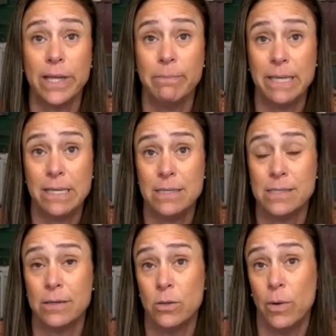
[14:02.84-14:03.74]
bees
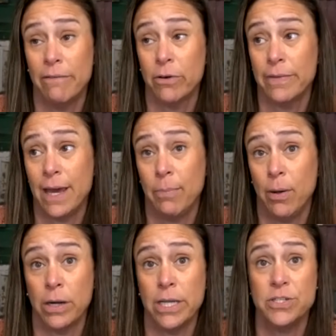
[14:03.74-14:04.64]
and whoever in that
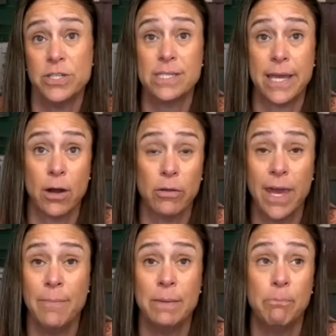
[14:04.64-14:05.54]
party just scare
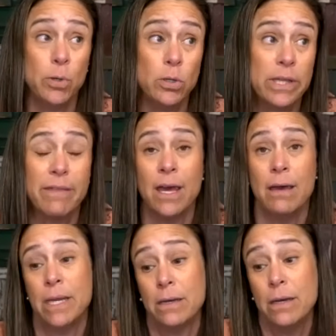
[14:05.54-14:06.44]
them and bully
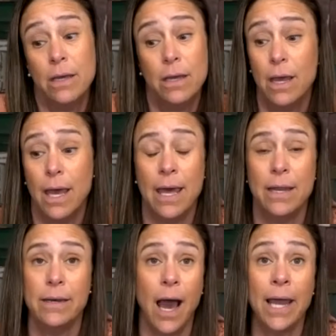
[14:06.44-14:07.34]
them.
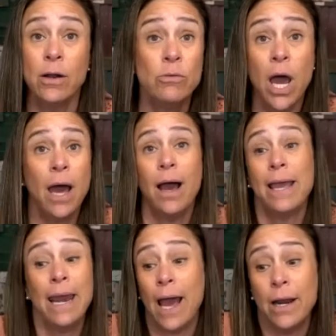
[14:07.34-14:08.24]
And I don't
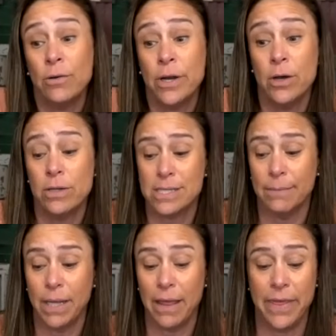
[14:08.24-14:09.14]
know, because
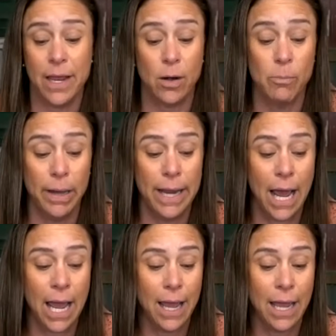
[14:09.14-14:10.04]
I'm not there, but
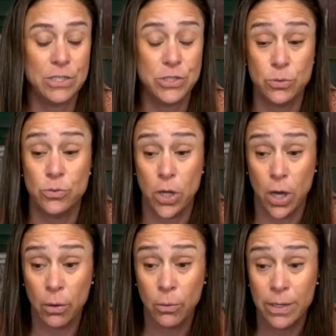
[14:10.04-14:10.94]
I do
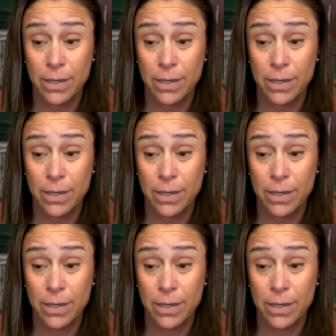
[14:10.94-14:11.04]
know